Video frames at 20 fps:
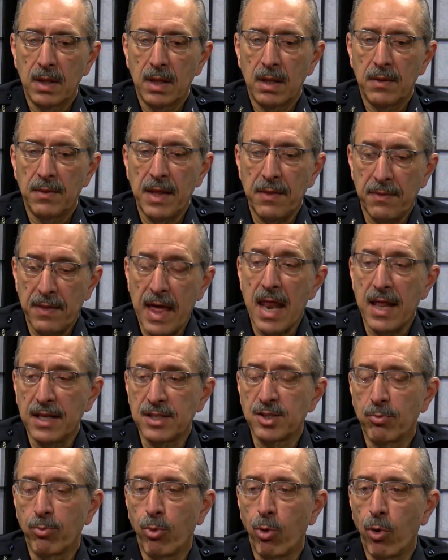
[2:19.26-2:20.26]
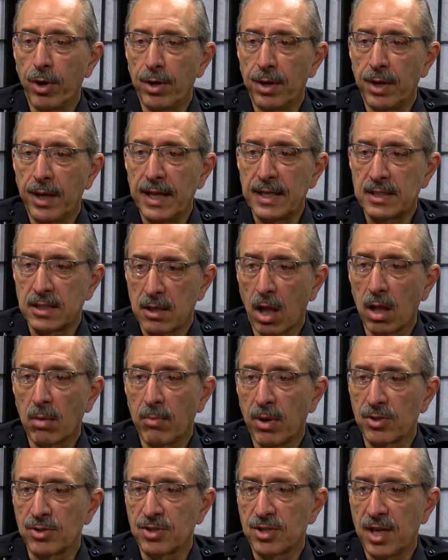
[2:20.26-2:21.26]
That is important. It's all
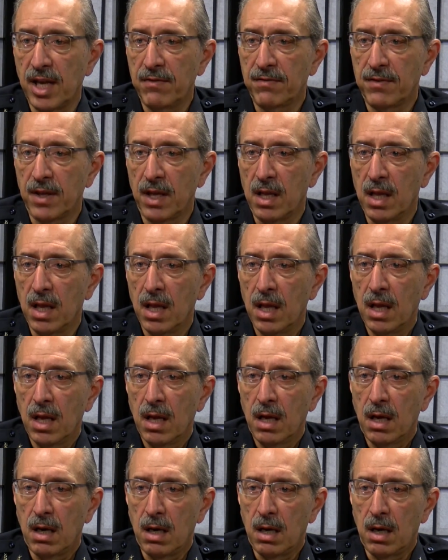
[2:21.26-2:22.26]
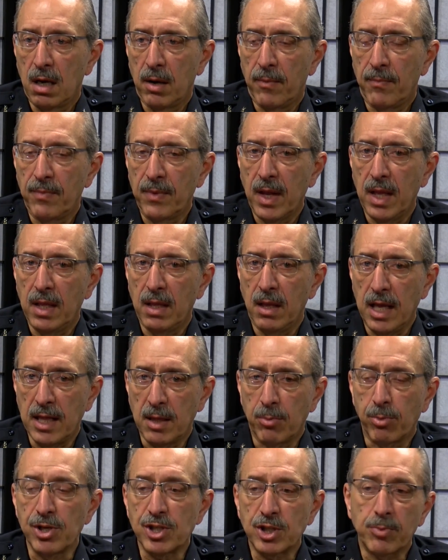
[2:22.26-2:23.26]
about safety. And
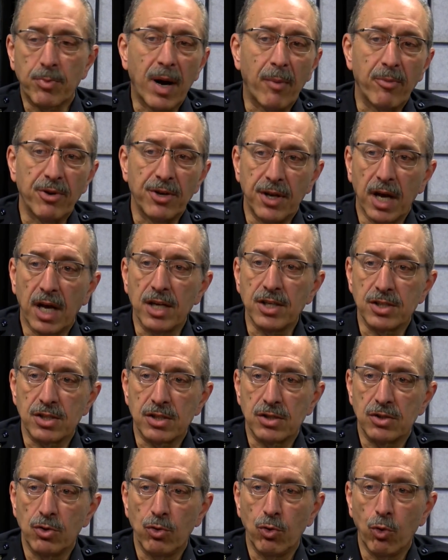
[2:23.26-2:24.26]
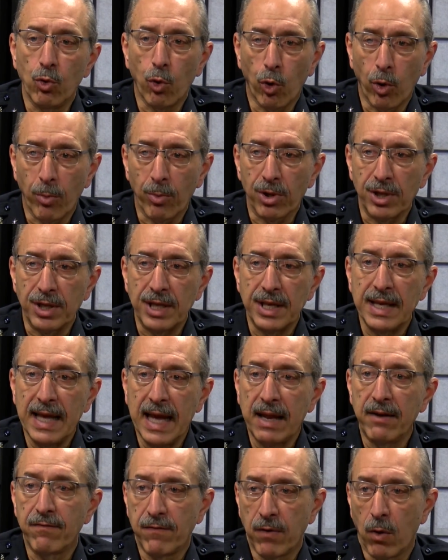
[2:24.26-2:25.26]
the police department does normally
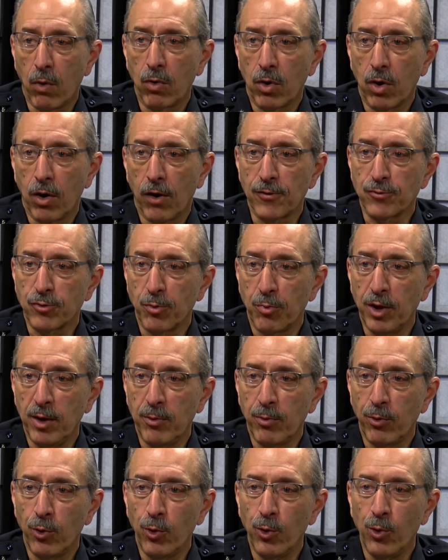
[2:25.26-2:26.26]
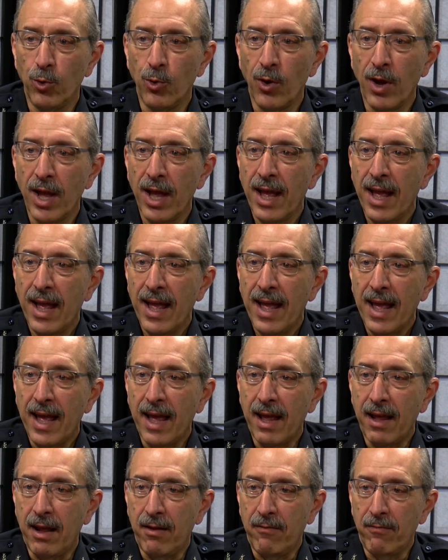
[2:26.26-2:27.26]
get phone calls from people who,
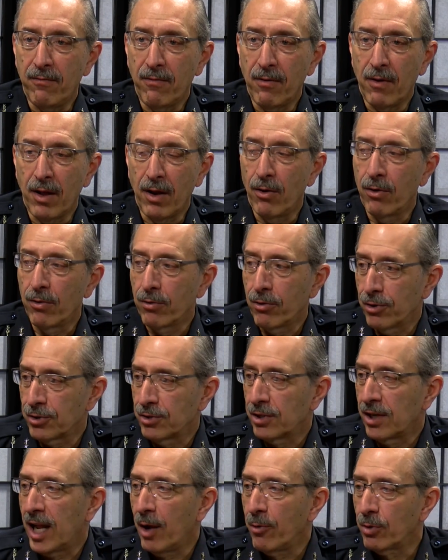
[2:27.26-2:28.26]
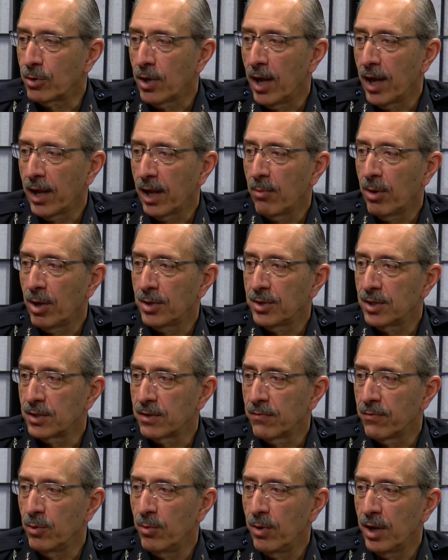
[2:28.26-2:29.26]
and Kirsten and I were talking about
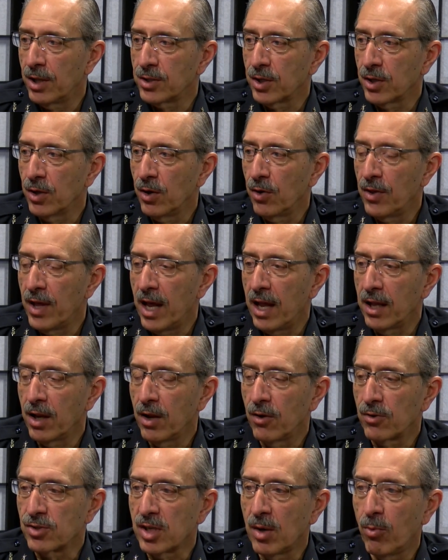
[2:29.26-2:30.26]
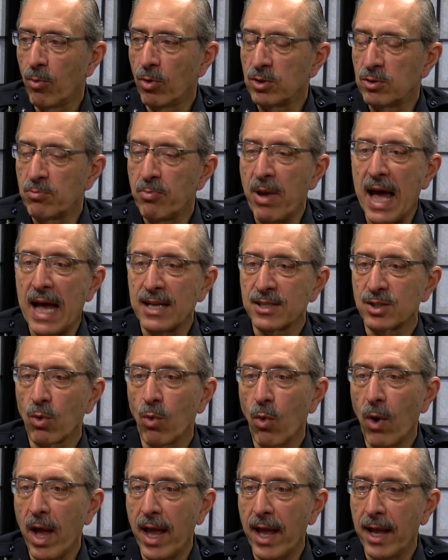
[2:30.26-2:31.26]
this a few minutes ago, that someone passed
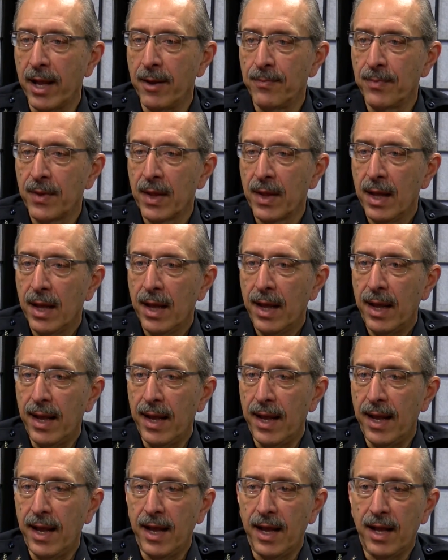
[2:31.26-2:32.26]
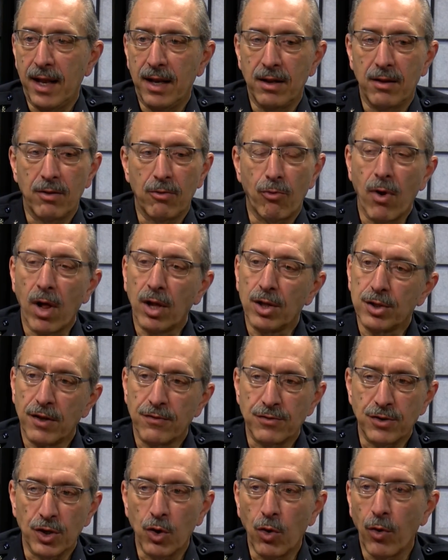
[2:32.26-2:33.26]
away and the
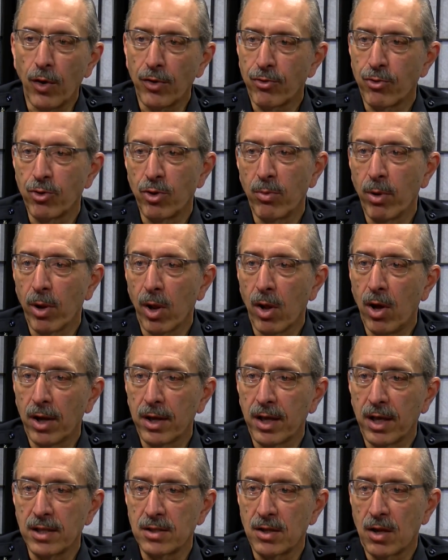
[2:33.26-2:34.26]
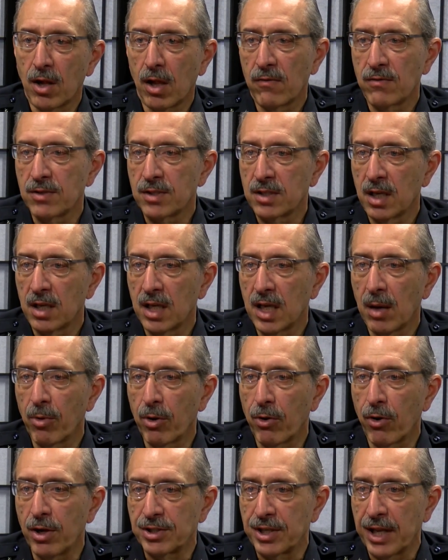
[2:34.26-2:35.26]
relatives are going through their belongings and all of a sudden come
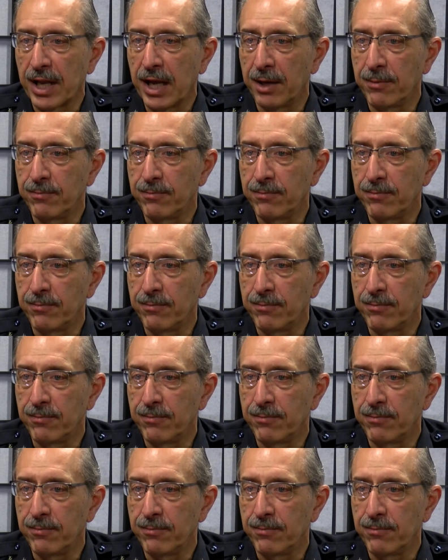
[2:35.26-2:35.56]
across a gun.